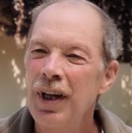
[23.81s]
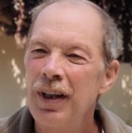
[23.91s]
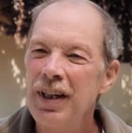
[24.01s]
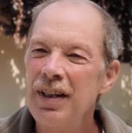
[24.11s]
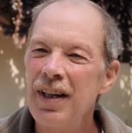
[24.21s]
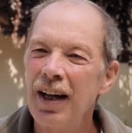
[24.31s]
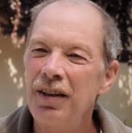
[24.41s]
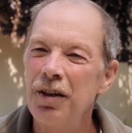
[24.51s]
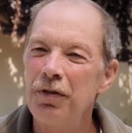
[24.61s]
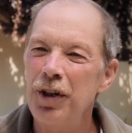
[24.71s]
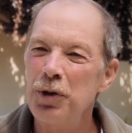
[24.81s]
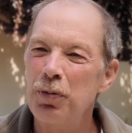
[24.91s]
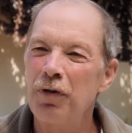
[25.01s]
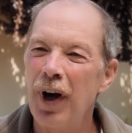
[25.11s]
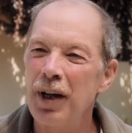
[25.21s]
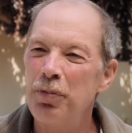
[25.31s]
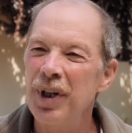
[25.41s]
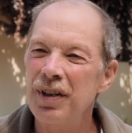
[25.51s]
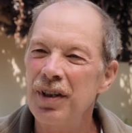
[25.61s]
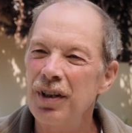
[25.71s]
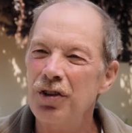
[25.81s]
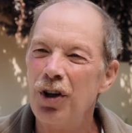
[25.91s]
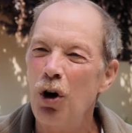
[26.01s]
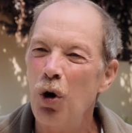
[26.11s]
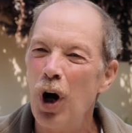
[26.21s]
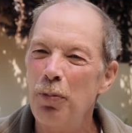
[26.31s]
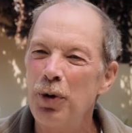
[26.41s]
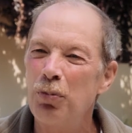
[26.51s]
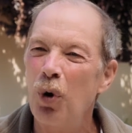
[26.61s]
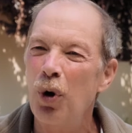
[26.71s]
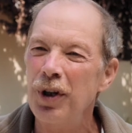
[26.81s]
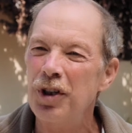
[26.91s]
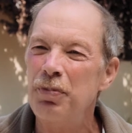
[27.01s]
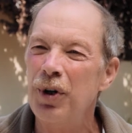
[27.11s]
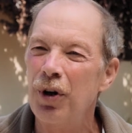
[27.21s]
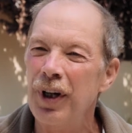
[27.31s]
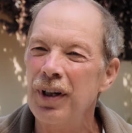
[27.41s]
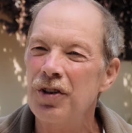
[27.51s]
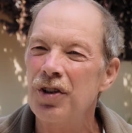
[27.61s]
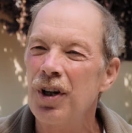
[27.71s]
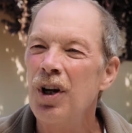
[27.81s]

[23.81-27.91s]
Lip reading: These activities provide business, co-op, and board experience